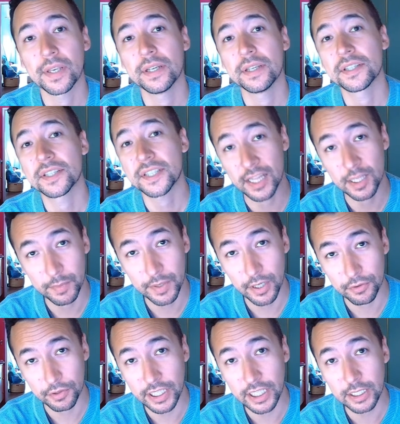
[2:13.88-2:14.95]
send them
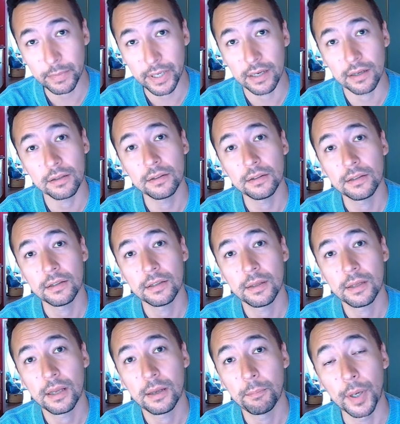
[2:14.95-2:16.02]
another email.
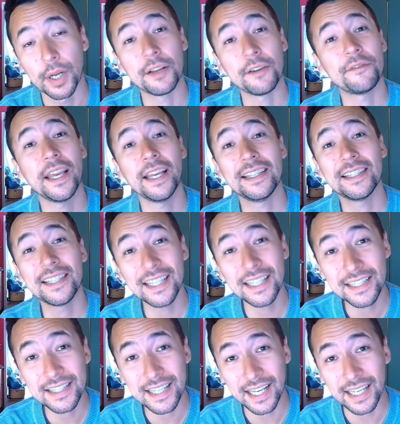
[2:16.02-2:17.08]
But if they
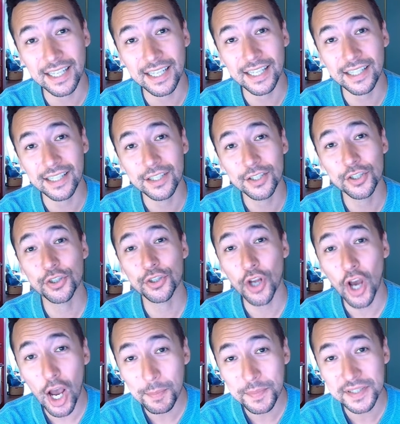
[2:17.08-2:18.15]
did take it,
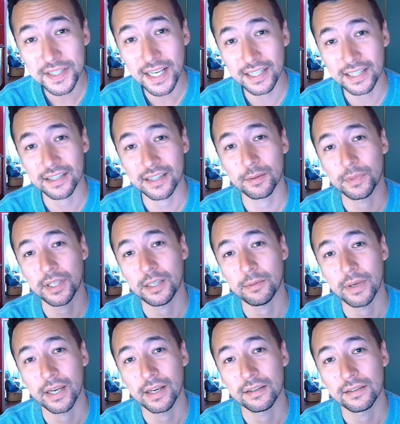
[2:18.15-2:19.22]
stop sending them
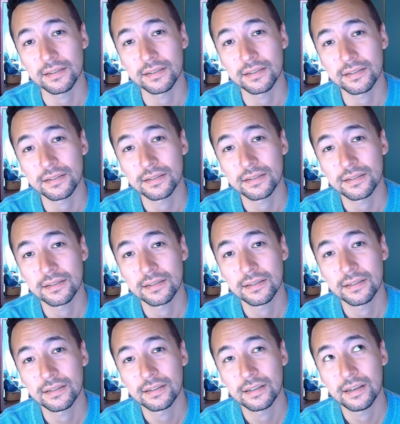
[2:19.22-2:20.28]
emails.
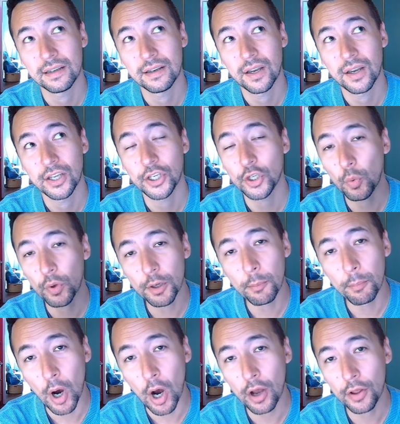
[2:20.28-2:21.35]
You don't want to
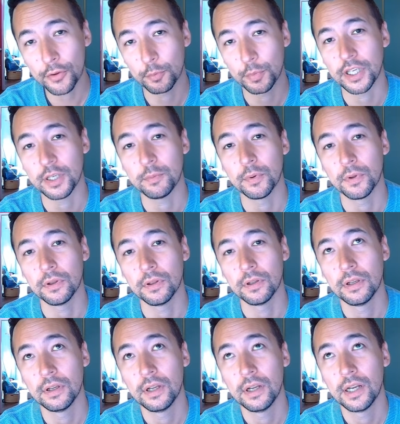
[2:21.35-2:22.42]
bother people.
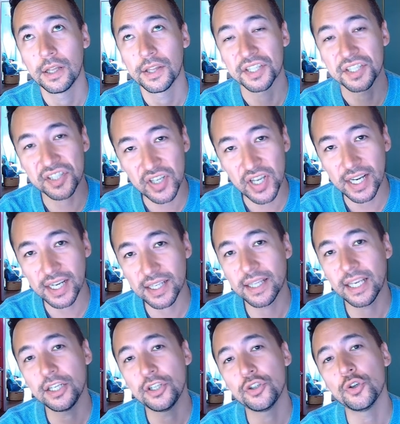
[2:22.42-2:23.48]
The second
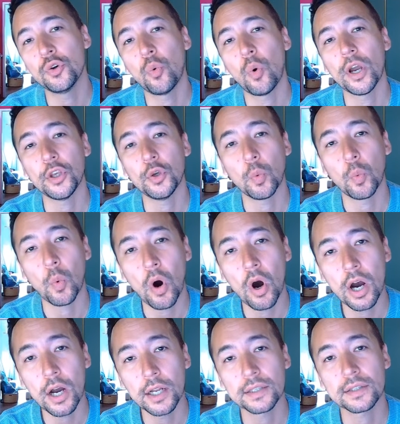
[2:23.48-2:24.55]
they do what you
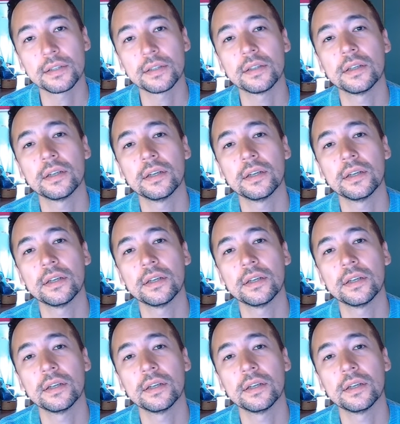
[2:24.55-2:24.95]
want,